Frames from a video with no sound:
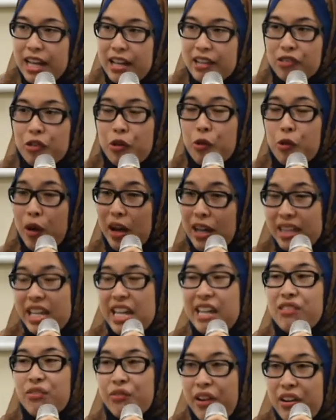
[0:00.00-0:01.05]
So I
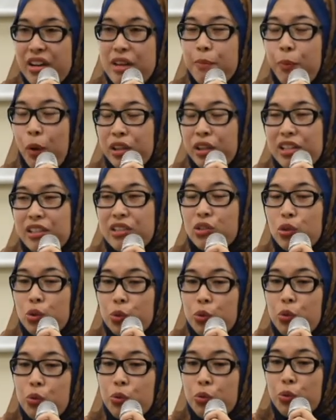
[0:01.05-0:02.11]
think it's very important to
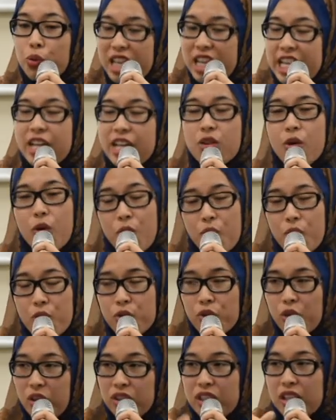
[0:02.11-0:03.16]
really go
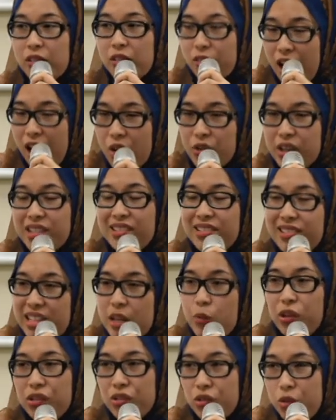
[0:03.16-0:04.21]
on the ground and see what's